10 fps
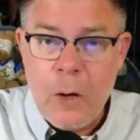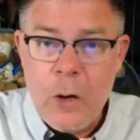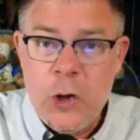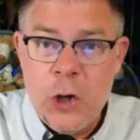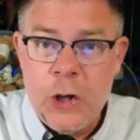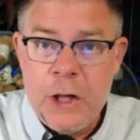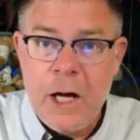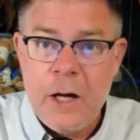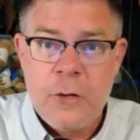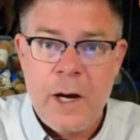good
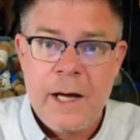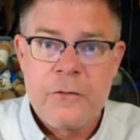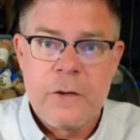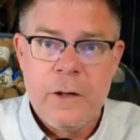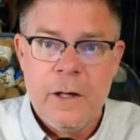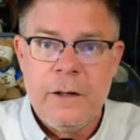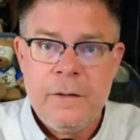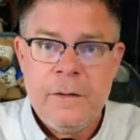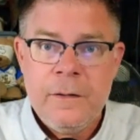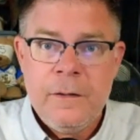attracts good,
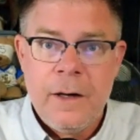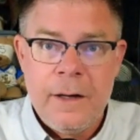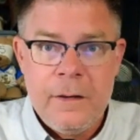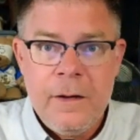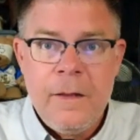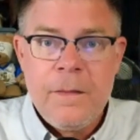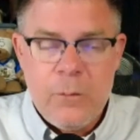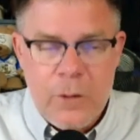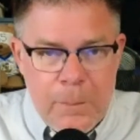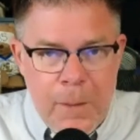right?
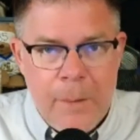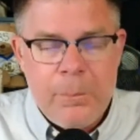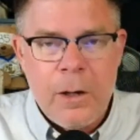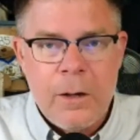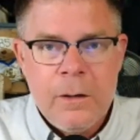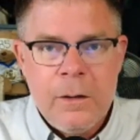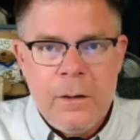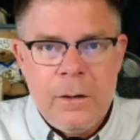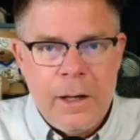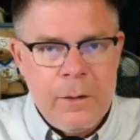Remember,
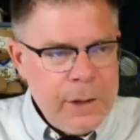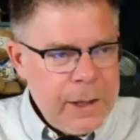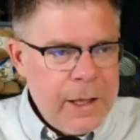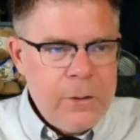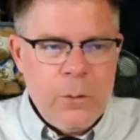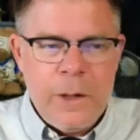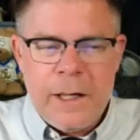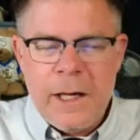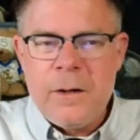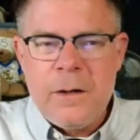right? We get,
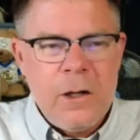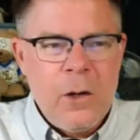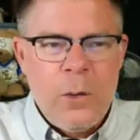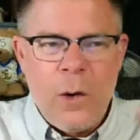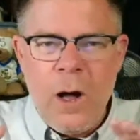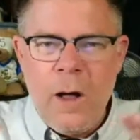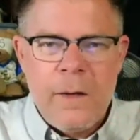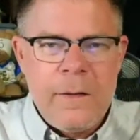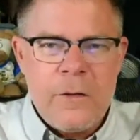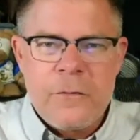we're all
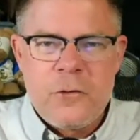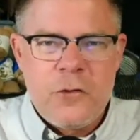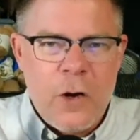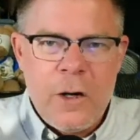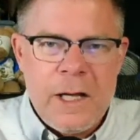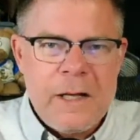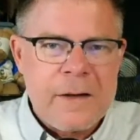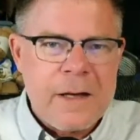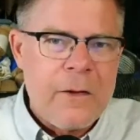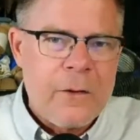in this journey
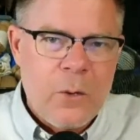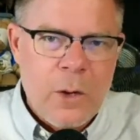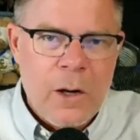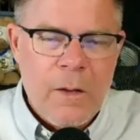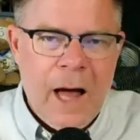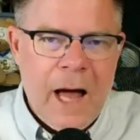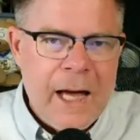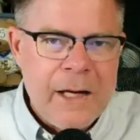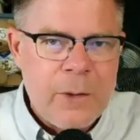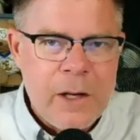together. We're
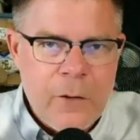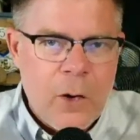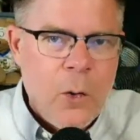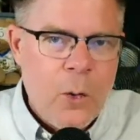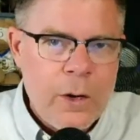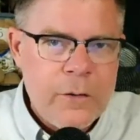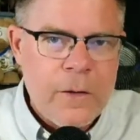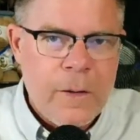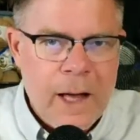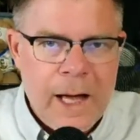aligned. We have our horns
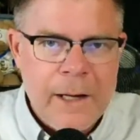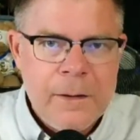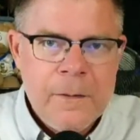aligned.